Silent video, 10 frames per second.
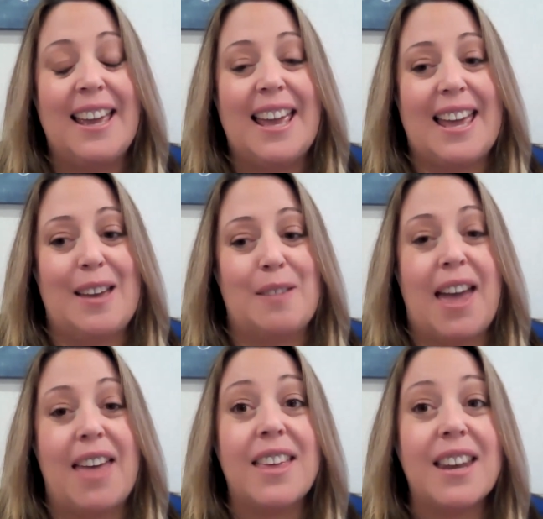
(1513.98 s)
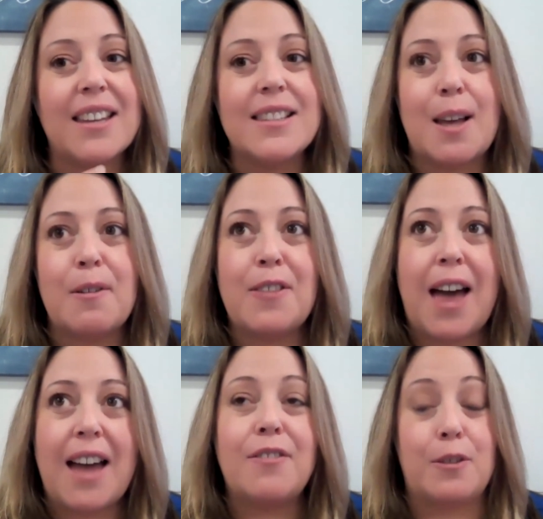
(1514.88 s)
and then some of
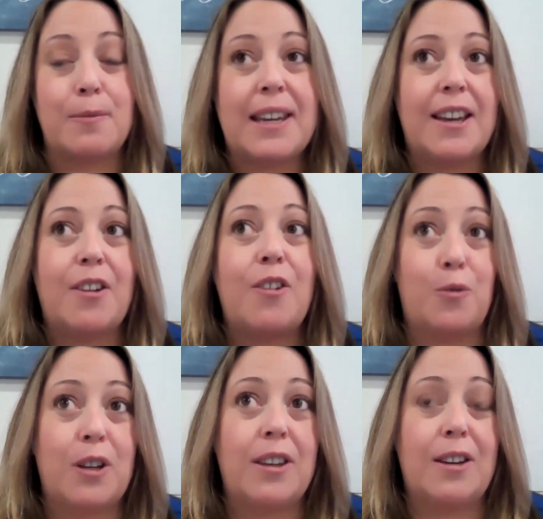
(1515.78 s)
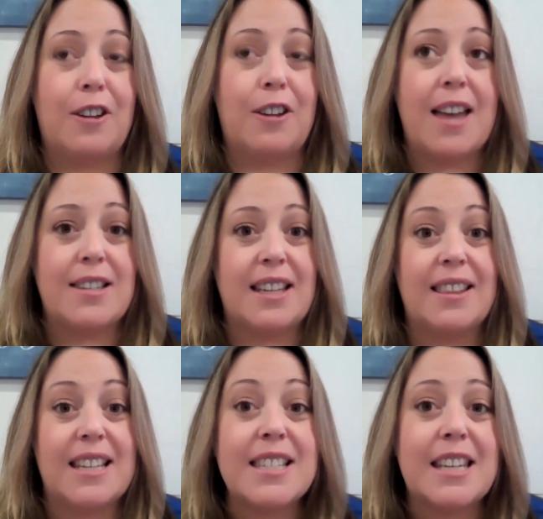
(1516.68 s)
that for me, really realizing
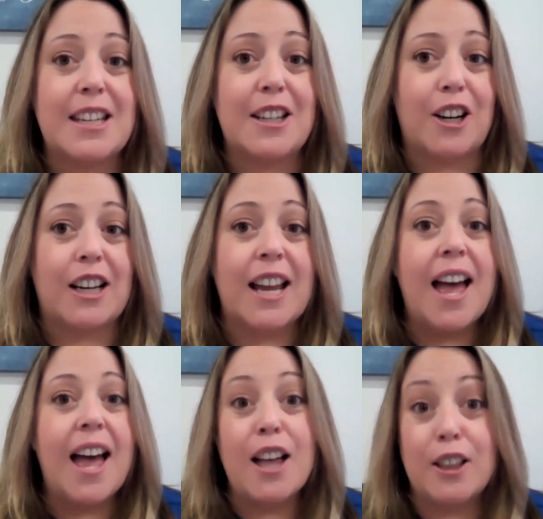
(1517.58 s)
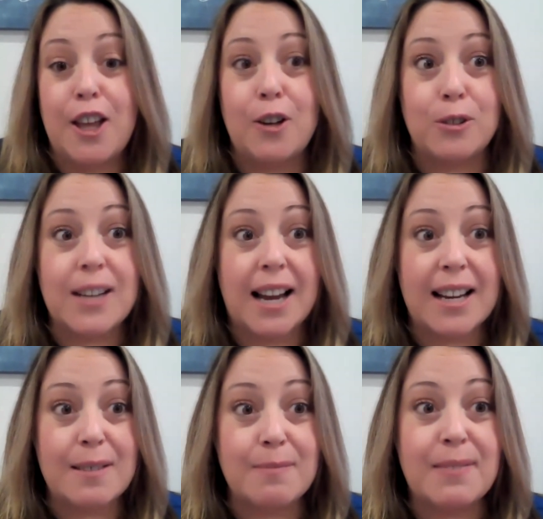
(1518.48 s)
this year, alone
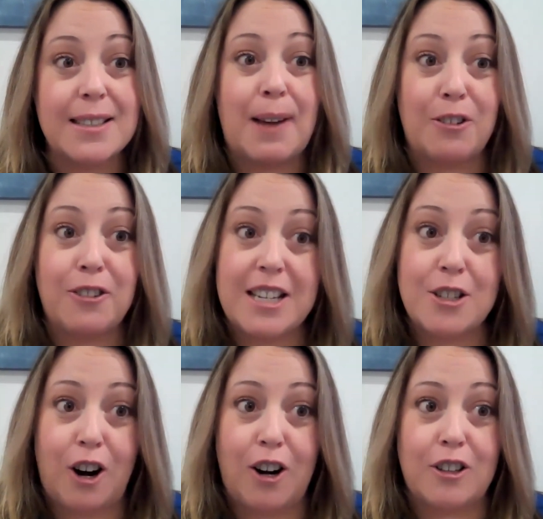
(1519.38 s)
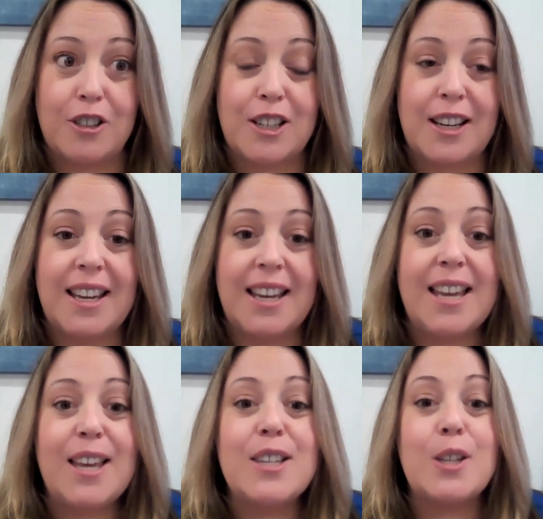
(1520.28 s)
time is my recharge.
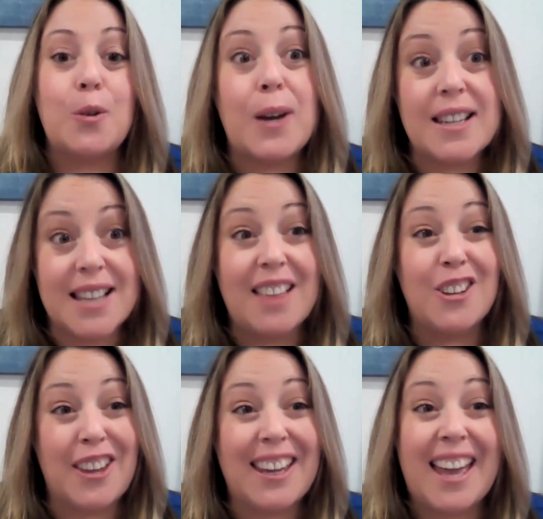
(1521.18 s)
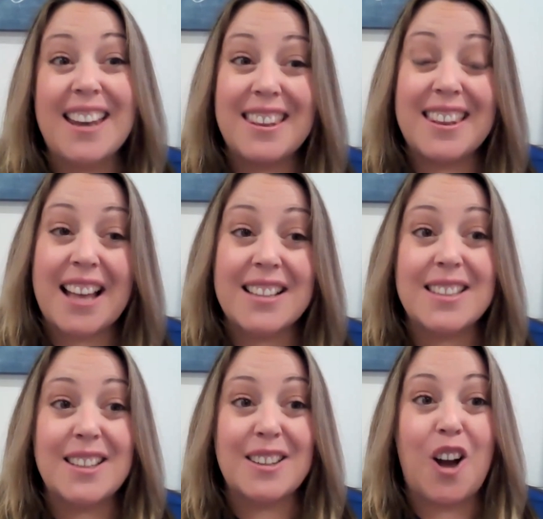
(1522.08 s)
So what does that look like? And that's
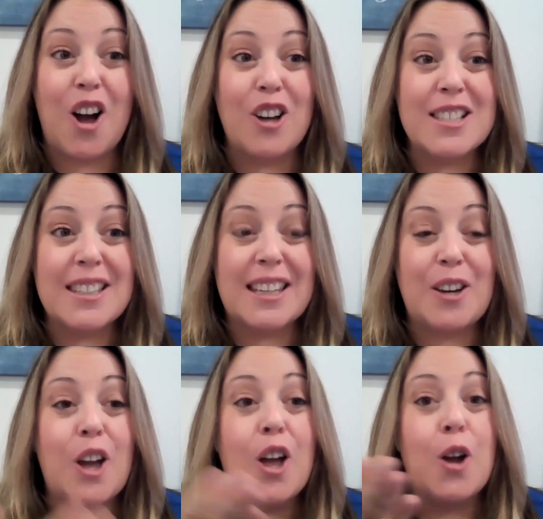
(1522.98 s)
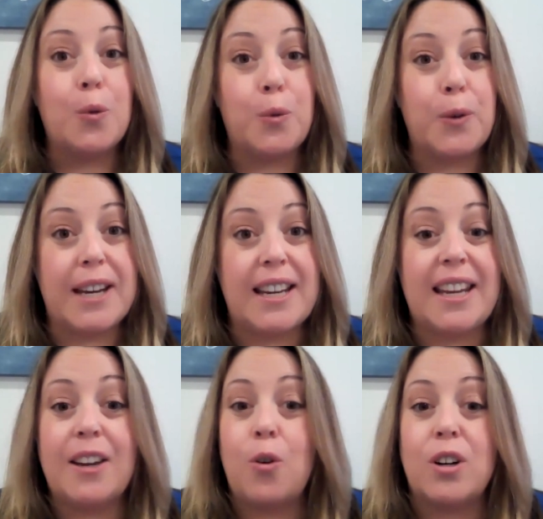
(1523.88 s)
honestly
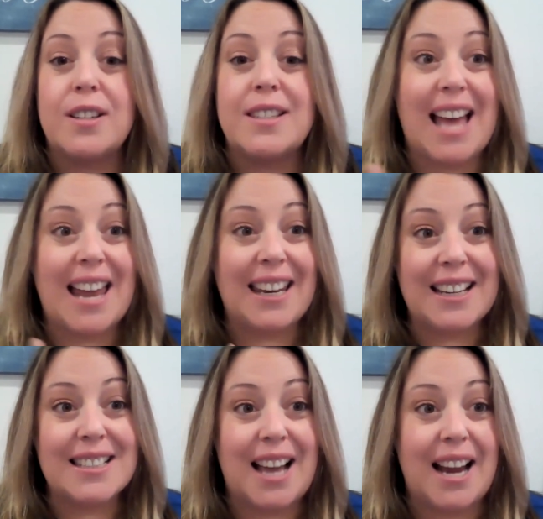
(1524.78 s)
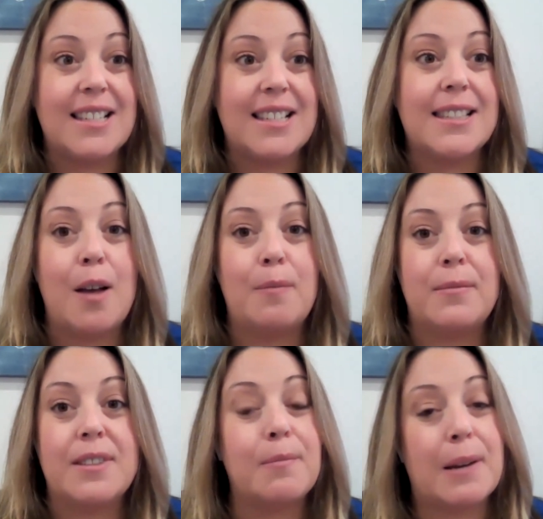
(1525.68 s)
reading or setting aside
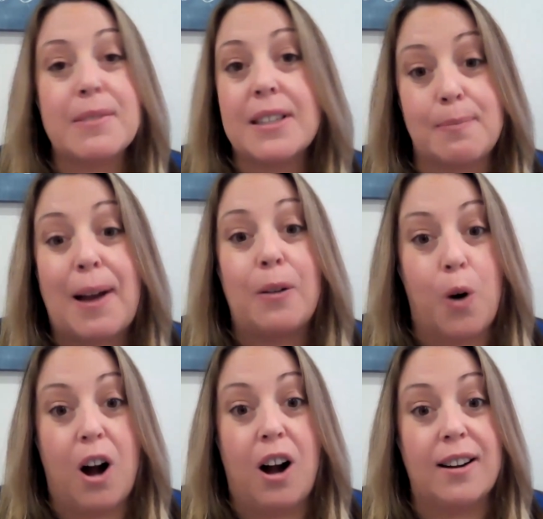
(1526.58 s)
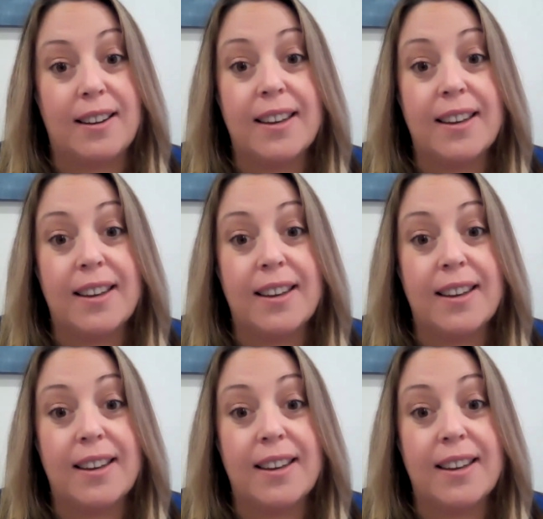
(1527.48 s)
sometimes it's my walk,